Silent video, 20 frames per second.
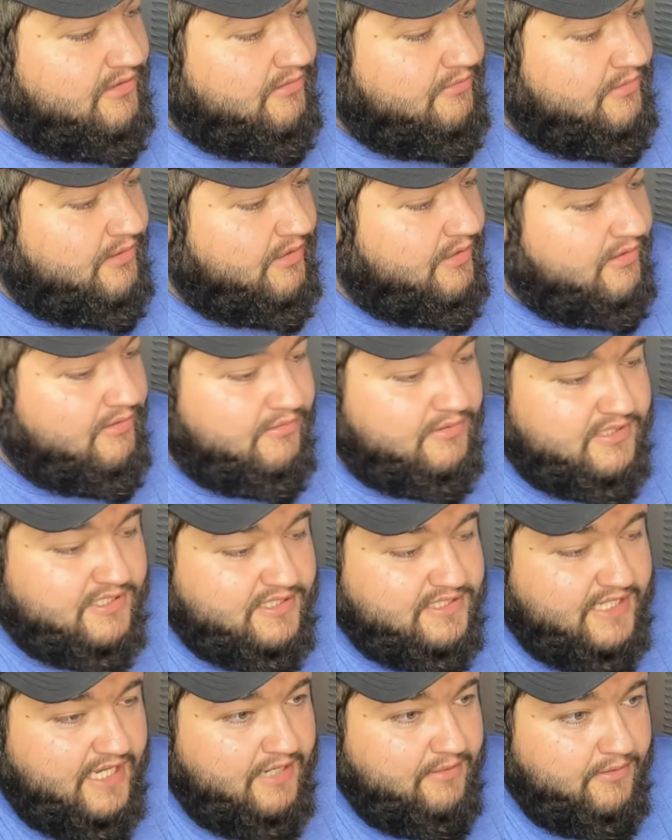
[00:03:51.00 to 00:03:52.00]
we don't know what to
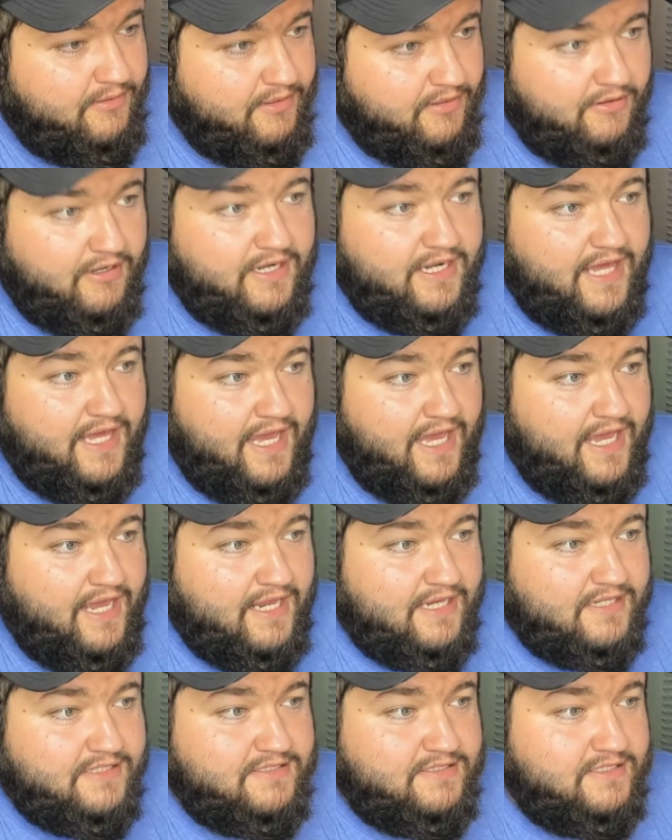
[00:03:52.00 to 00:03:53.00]
say, we don't know how to
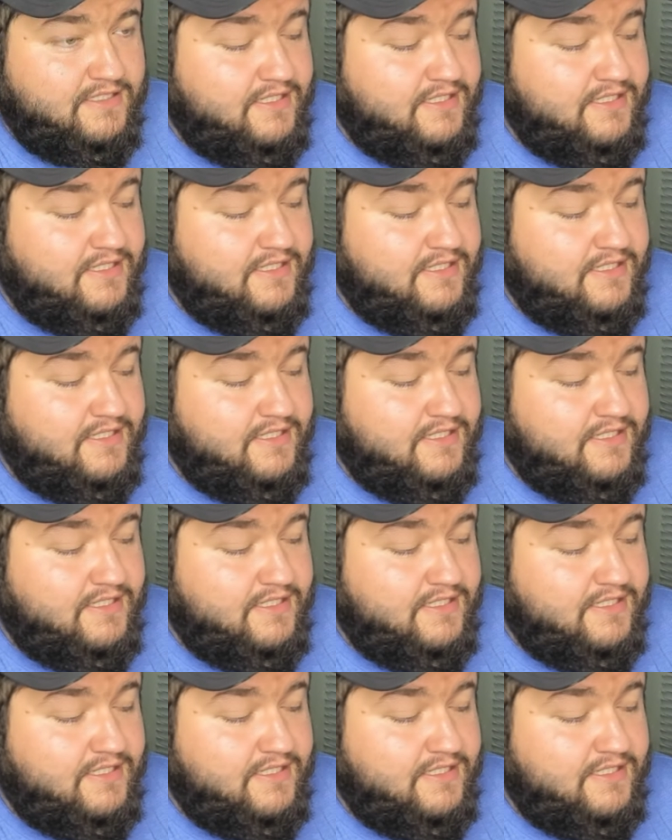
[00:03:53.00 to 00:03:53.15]
act.